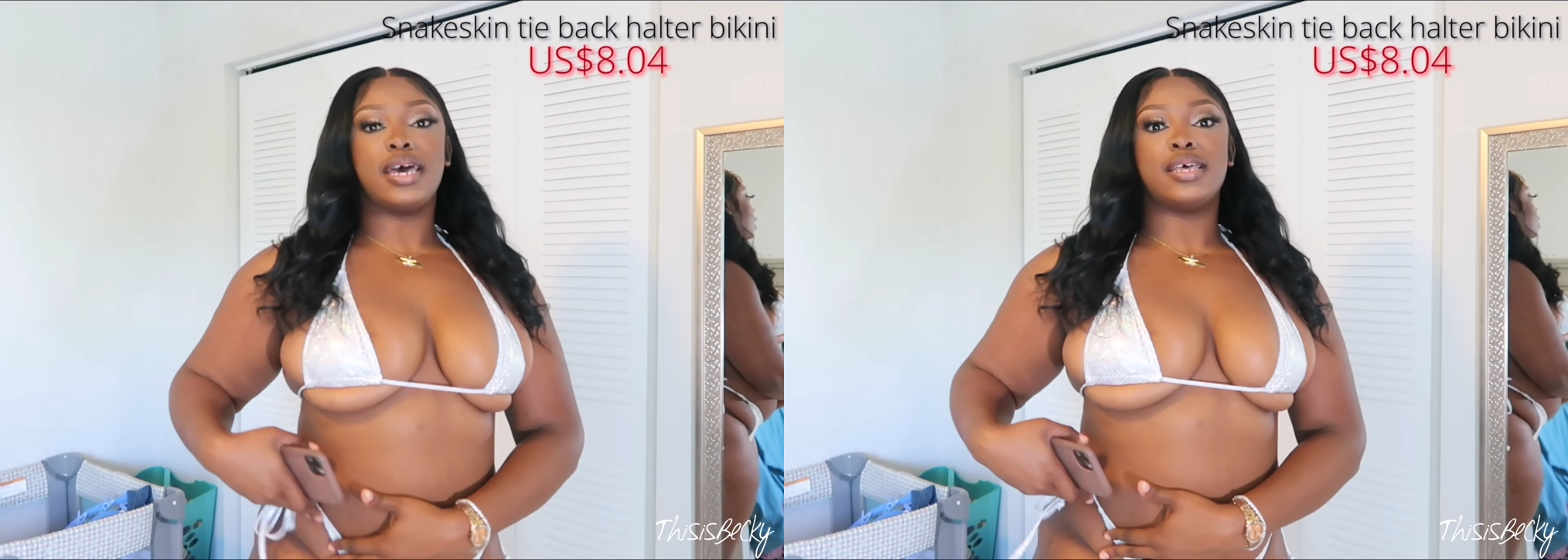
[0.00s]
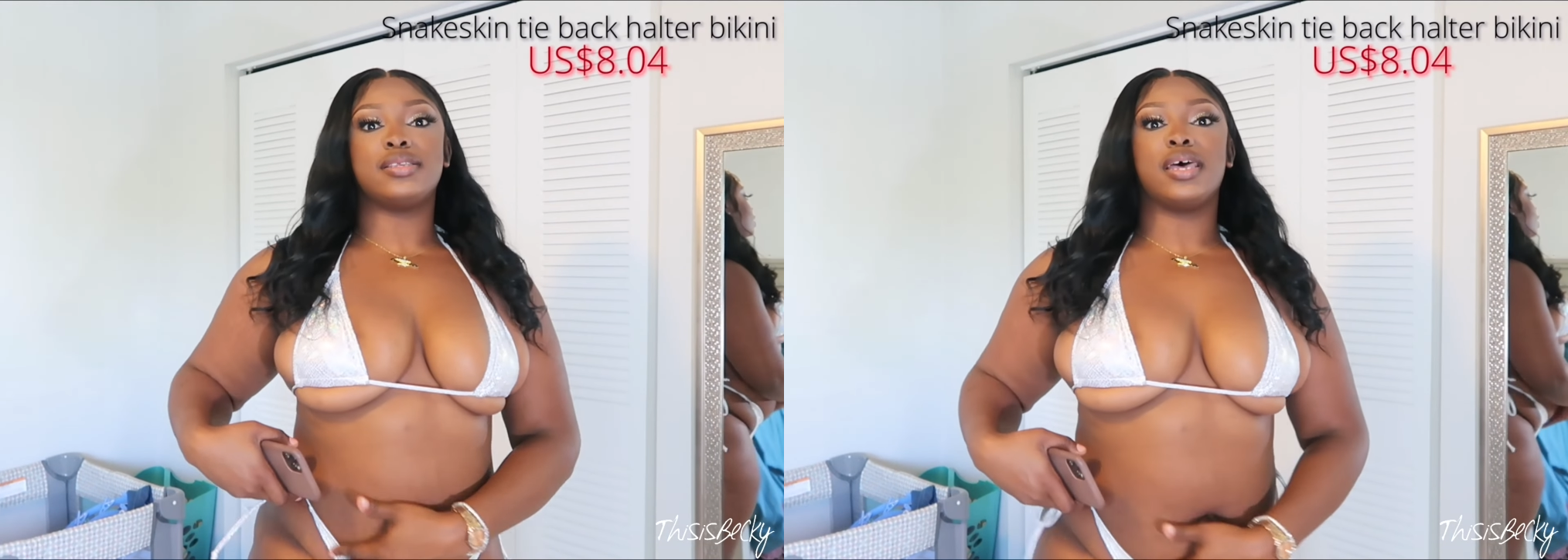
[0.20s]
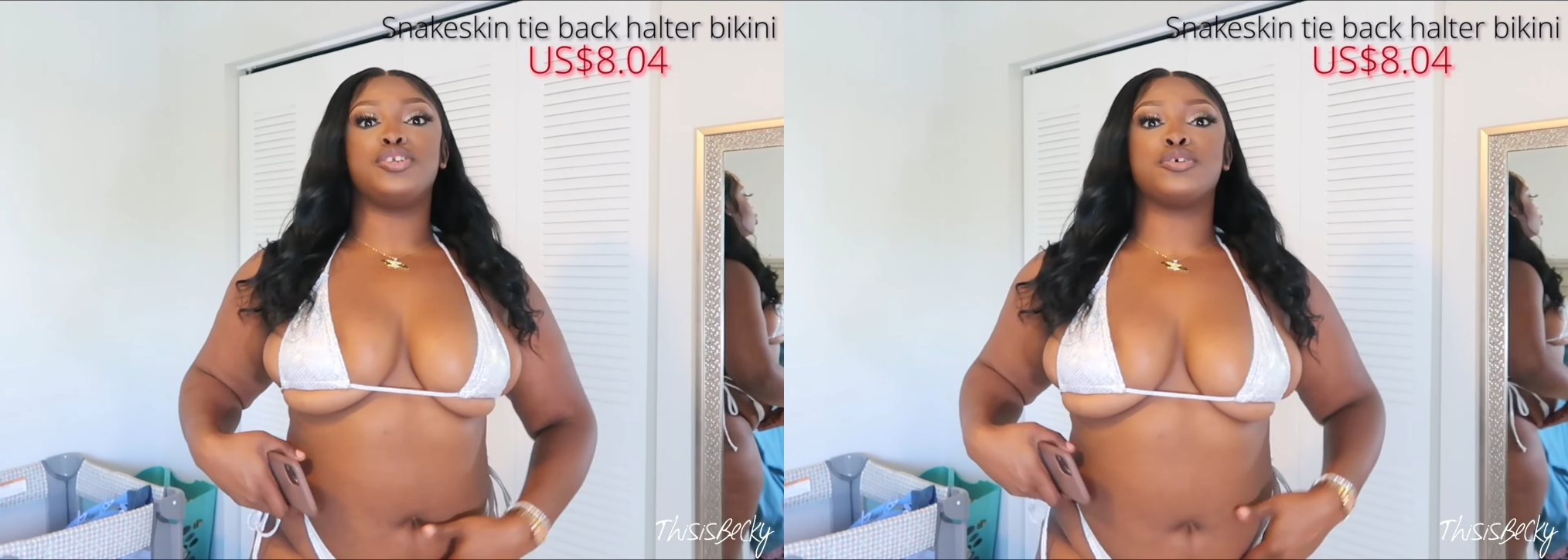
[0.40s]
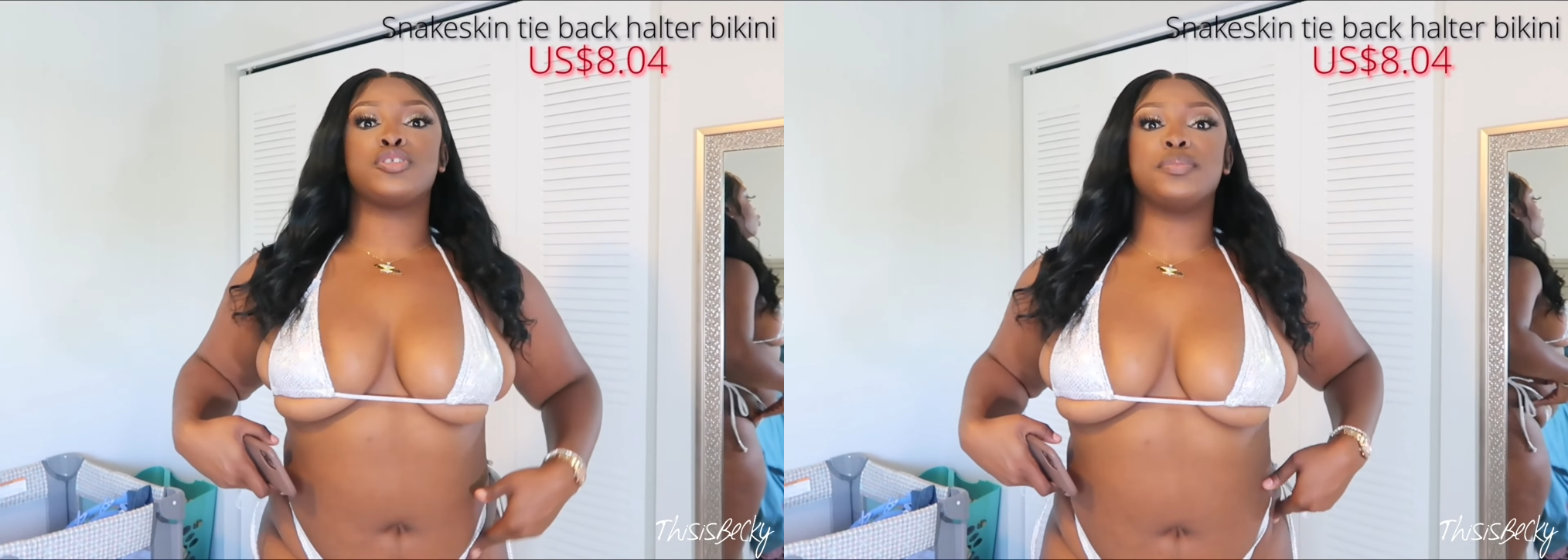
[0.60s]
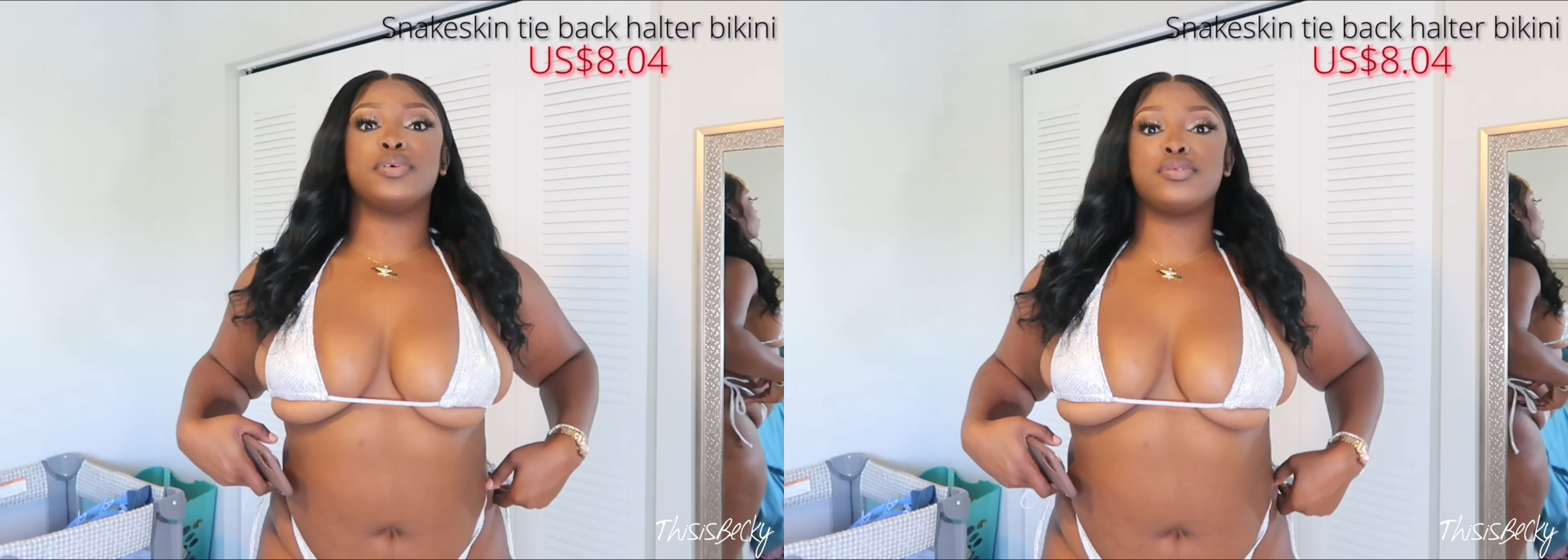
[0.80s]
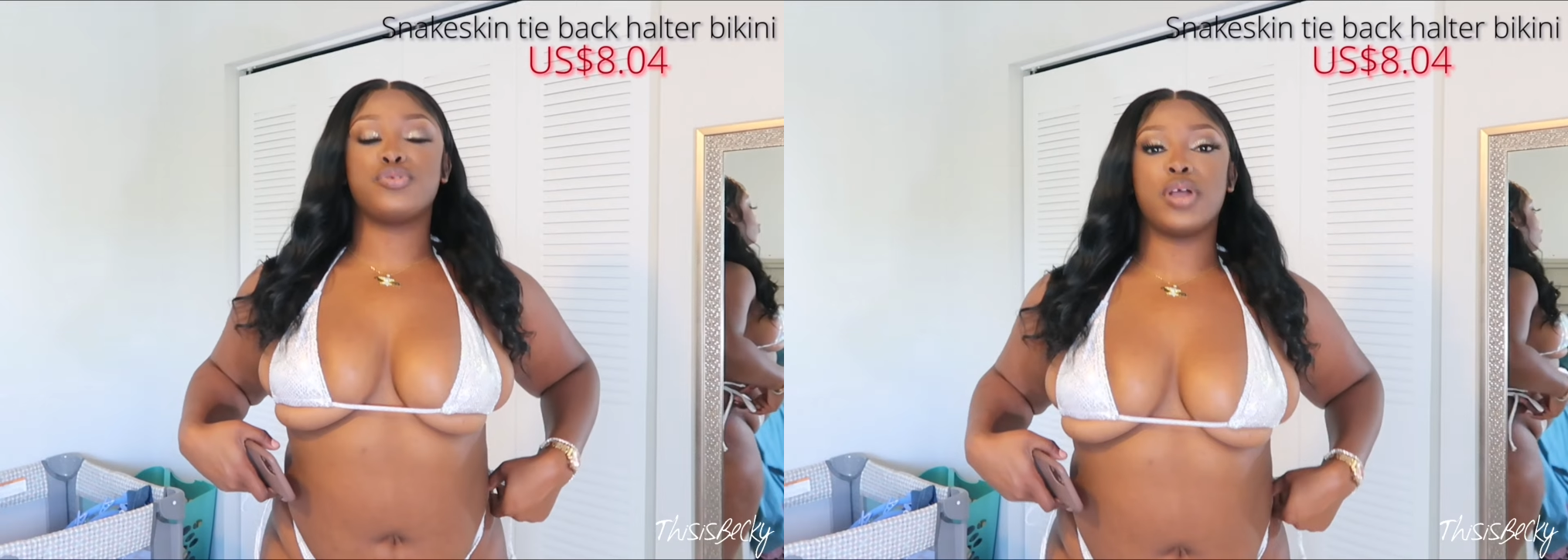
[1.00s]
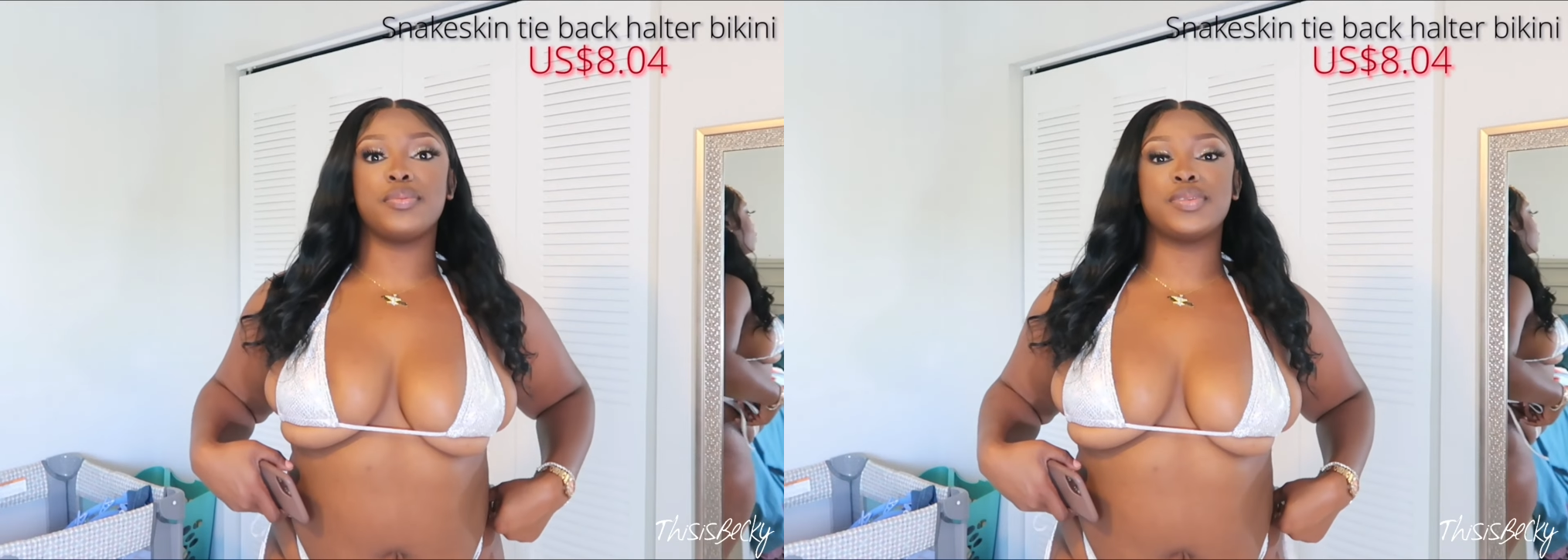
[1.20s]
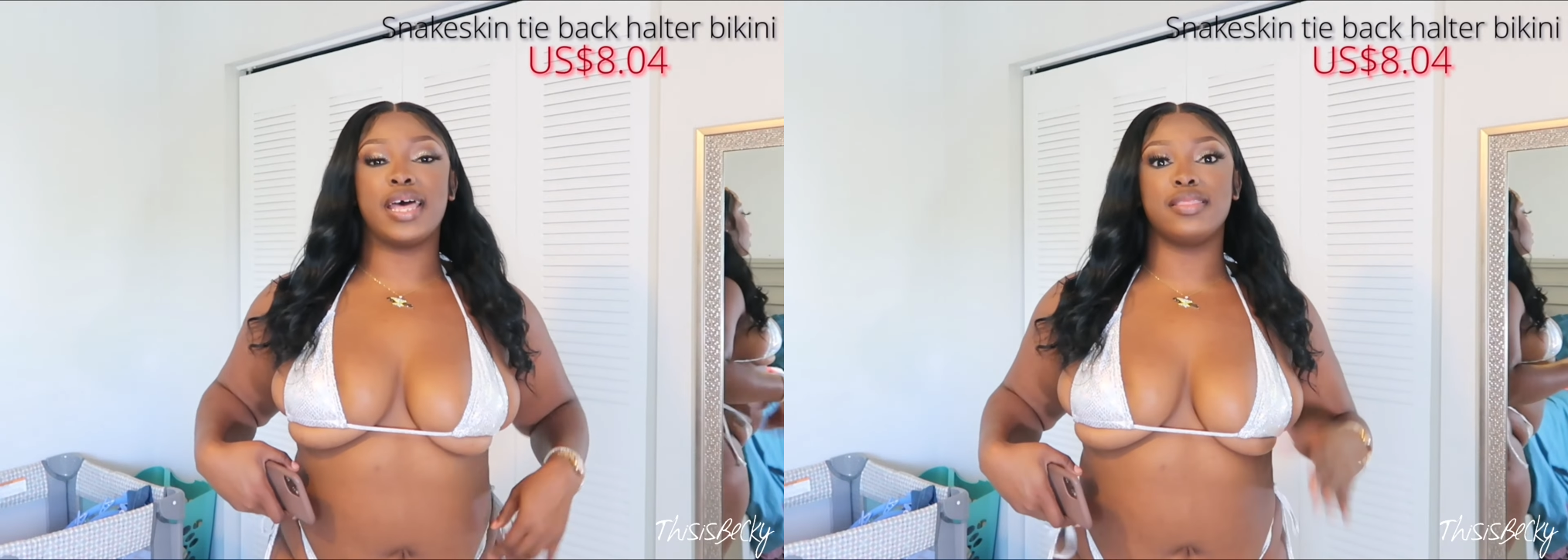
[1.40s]
has adjustable
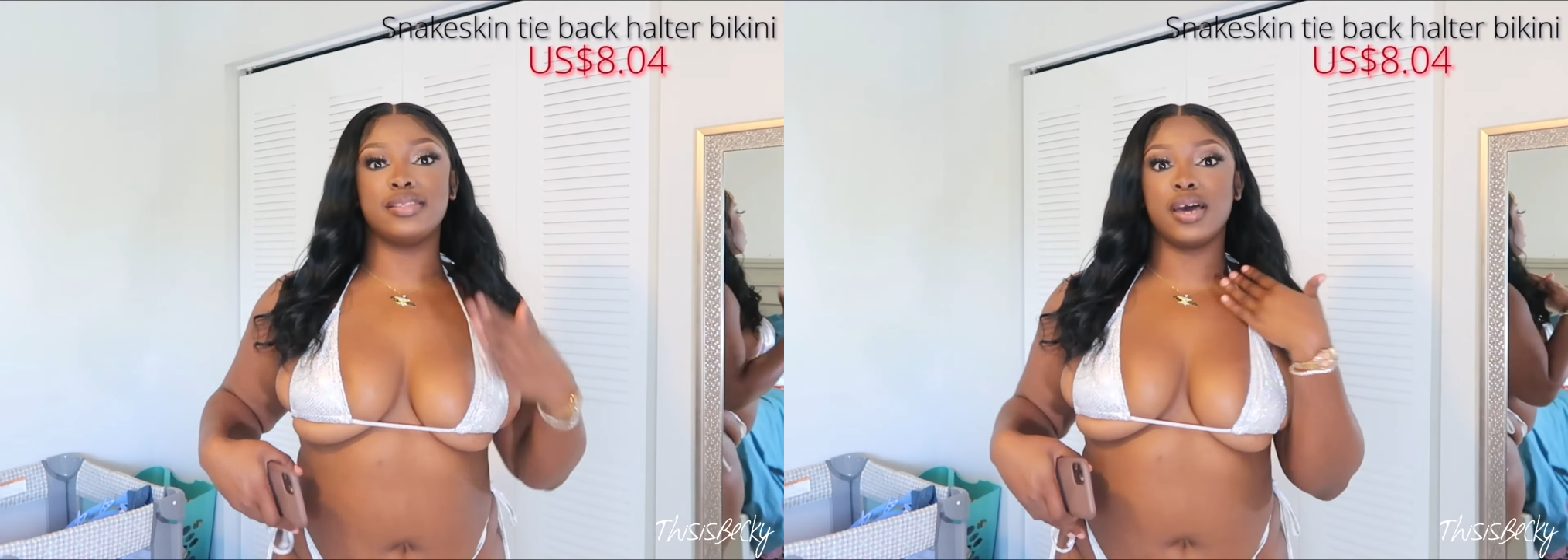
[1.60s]
straps at the